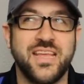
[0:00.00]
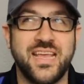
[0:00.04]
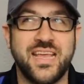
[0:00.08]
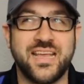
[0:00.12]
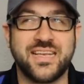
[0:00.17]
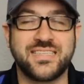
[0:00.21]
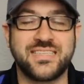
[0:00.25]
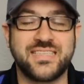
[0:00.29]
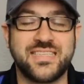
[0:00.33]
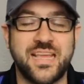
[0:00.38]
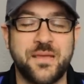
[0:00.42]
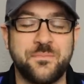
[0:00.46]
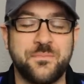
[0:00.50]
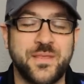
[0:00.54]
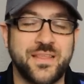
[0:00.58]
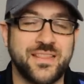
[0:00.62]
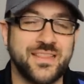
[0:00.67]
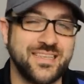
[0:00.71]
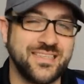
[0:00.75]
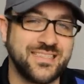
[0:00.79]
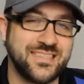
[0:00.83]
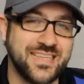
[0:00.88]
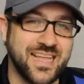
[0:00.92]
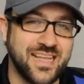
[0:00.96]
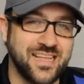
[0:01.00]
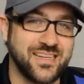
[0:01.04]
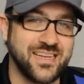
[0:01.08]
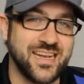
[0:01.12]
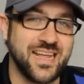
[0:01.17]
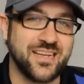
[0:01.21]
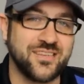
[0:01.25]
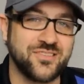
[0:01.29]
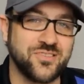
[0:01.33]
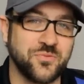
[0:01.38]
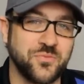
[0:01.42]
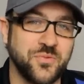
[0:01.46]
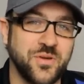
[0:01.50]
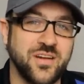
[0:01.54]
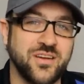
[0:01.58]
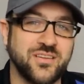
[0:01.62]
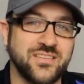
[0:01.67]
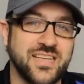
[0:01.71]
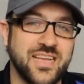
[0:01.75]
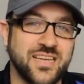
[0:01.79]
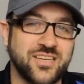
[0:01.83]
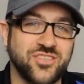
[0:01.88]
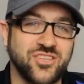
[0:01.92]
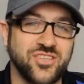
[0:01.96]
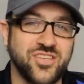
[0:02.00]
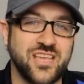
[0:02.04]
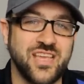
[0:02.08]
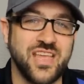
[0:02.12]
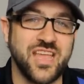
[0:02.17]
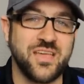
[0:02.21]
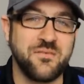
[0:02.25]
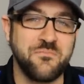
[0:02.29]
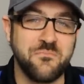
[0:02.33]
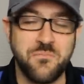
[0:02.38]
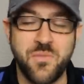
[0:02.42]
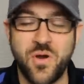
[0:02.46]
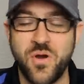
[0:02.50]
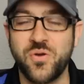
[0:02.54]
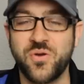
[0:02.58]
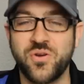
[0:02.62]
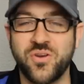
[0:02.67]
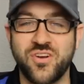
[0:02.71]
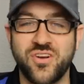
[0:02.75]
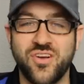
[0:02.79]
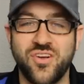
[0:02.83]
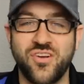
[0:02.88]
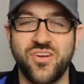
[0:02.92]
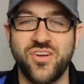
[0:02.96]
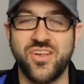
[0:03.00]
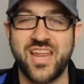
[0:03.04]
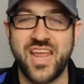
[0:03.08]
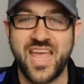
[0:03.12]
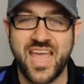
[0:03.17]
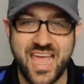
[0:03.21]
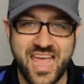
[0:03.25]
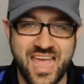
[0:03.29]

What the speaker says: except that the solid axle rear is actually a motor on